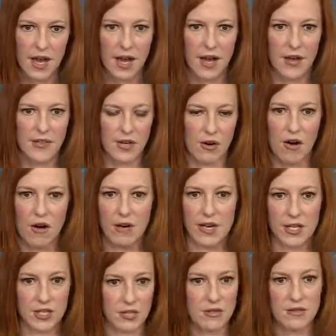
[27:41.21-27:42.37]
There are
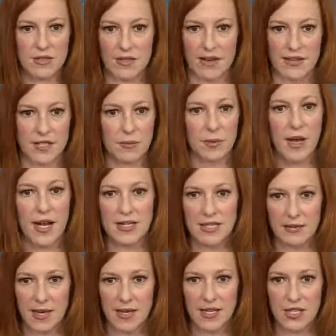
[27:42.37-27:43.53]
issues, supply and
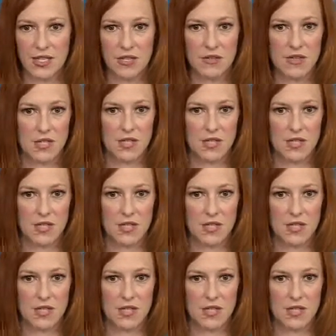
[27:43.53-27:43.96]
demand issues,